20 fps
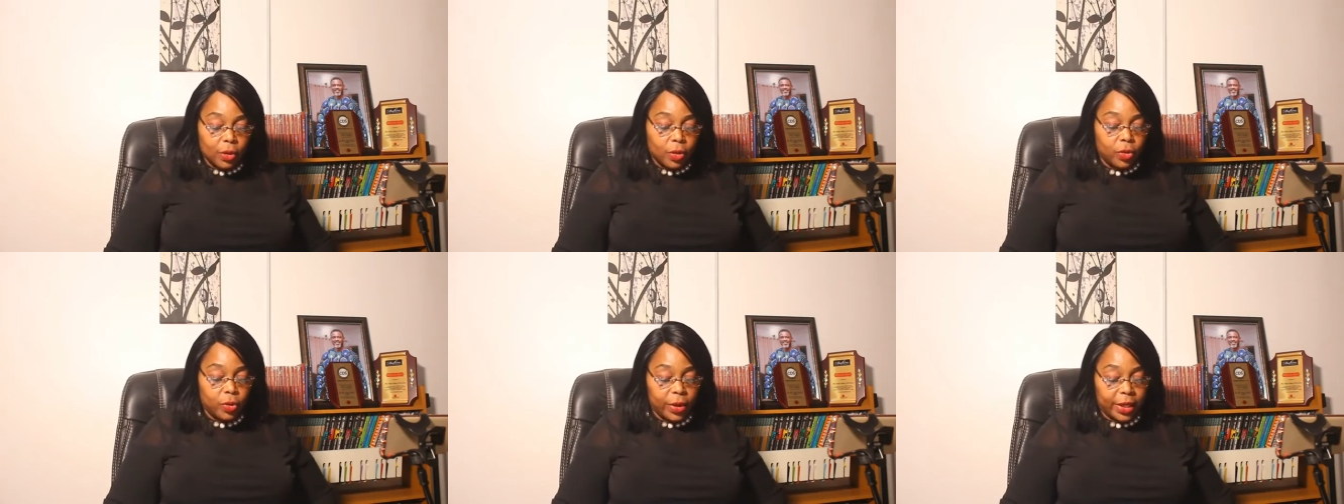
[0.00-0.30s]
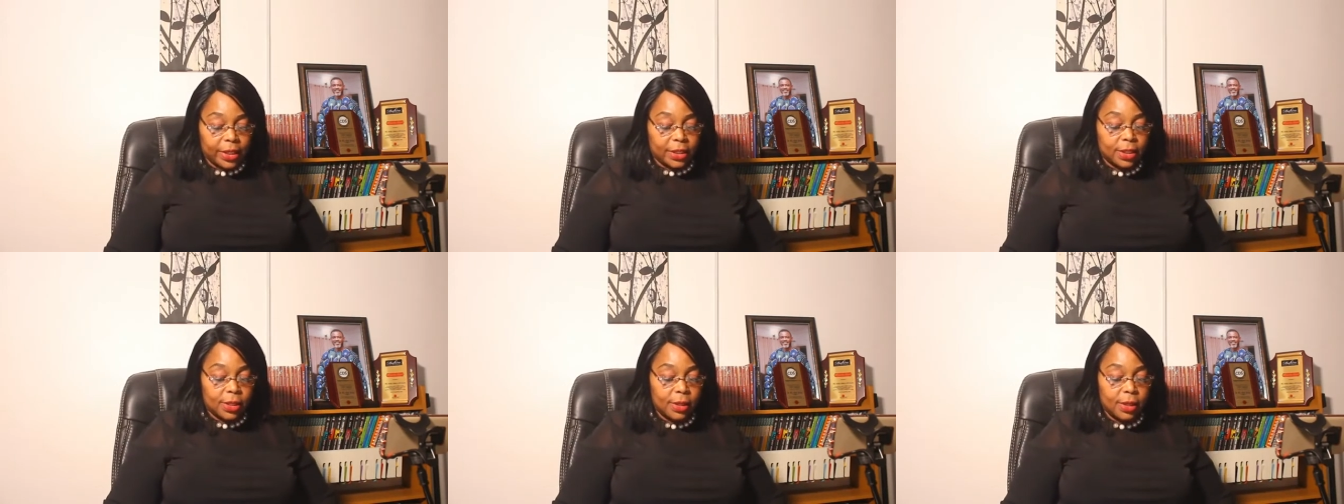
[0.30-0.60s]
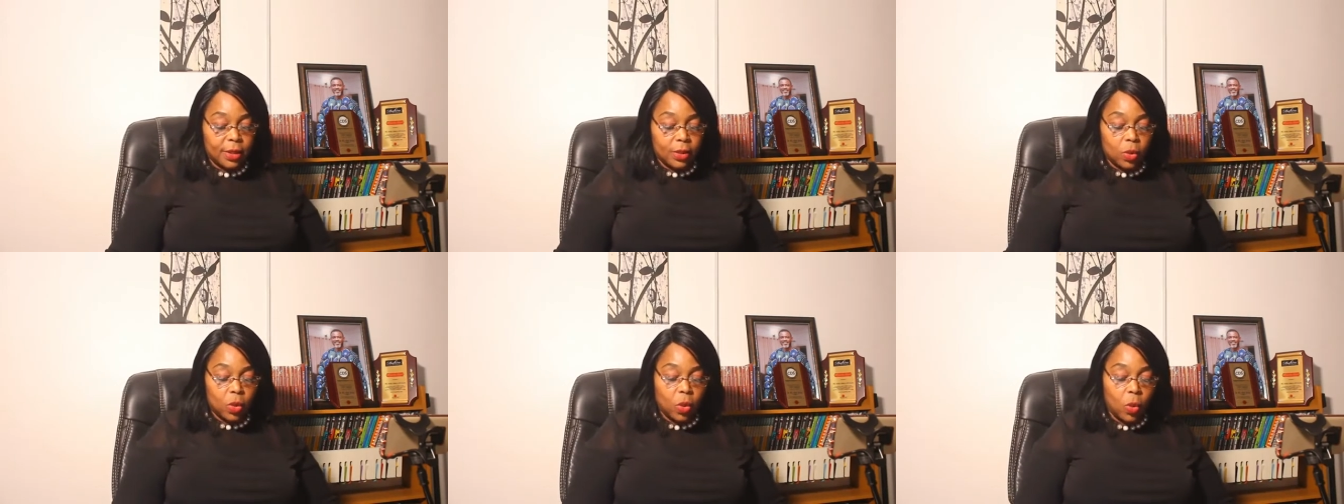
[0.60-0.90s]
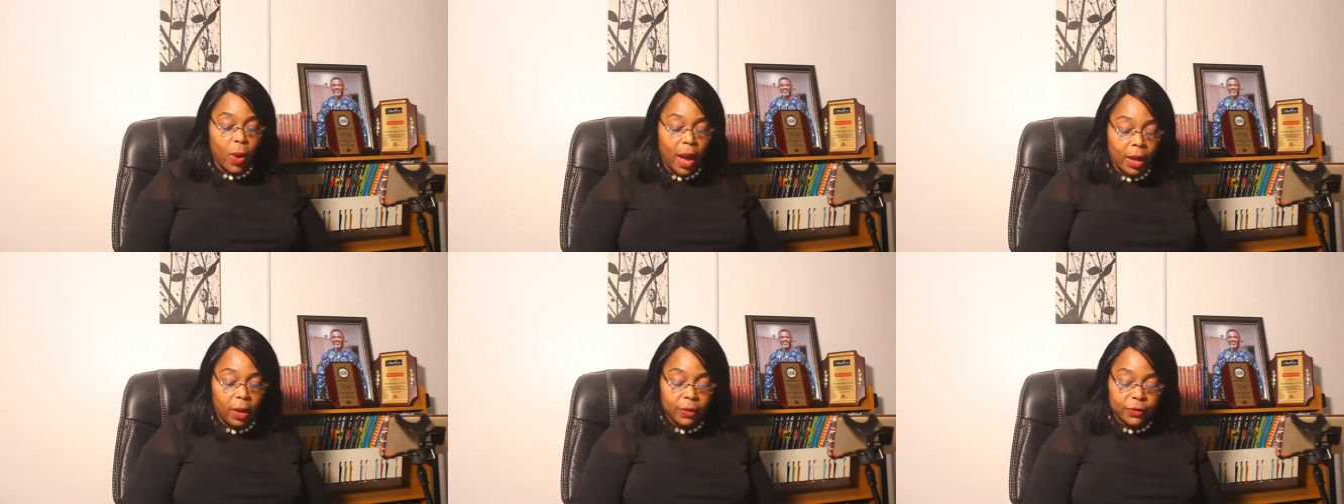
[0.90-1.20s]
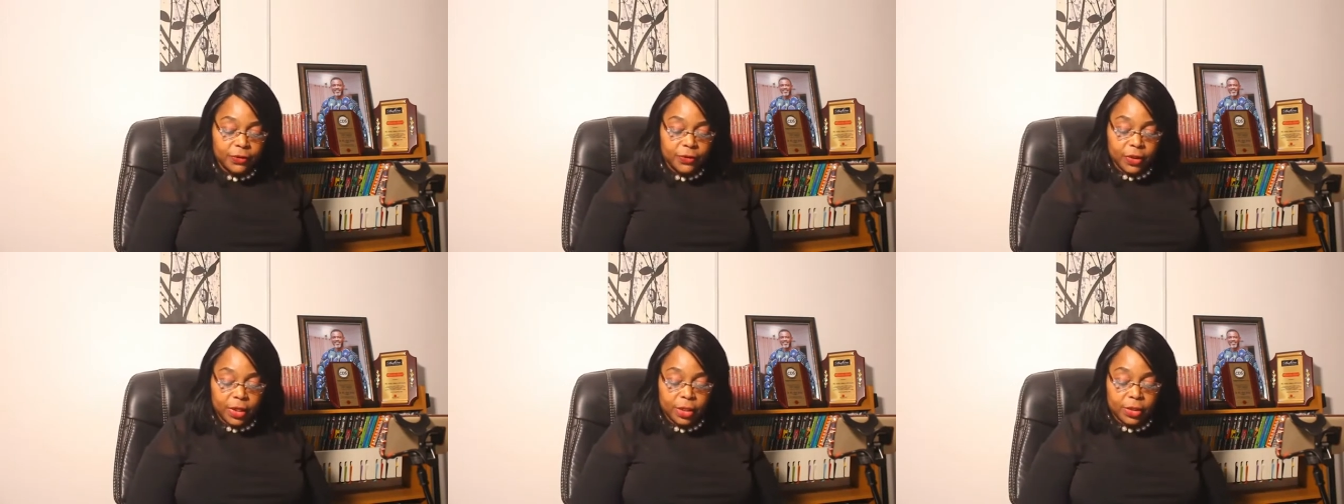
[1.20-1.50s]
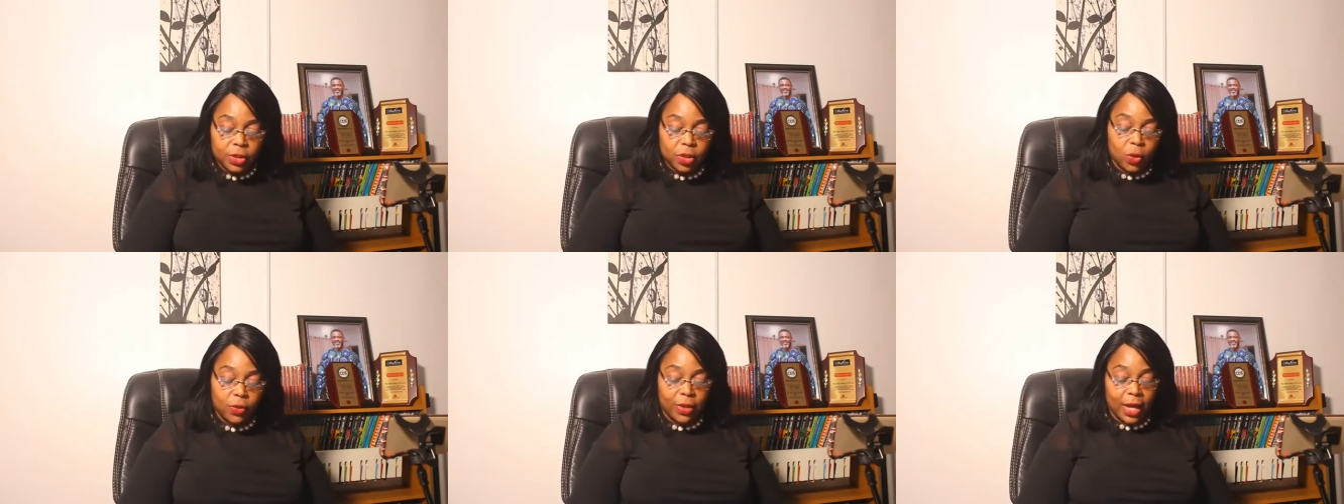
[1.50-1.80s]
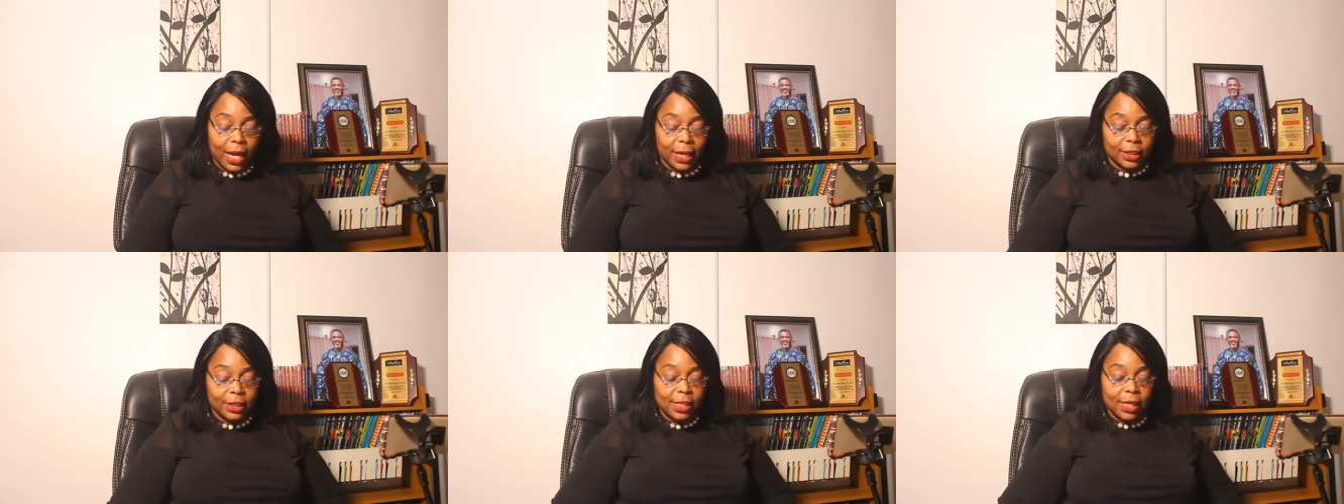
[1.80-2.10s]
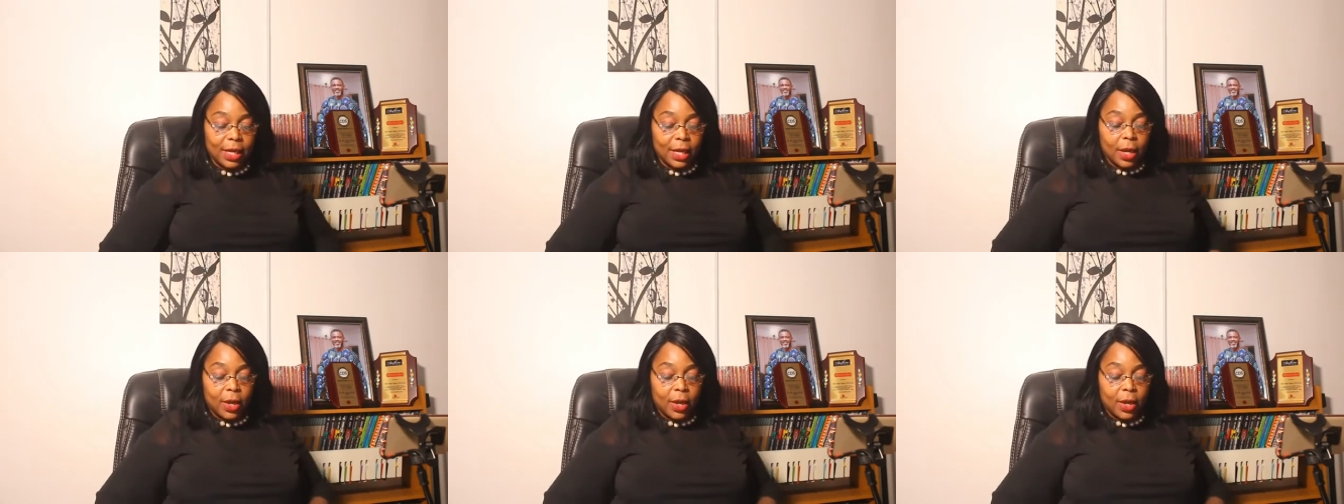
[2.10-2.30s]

great wealth is so that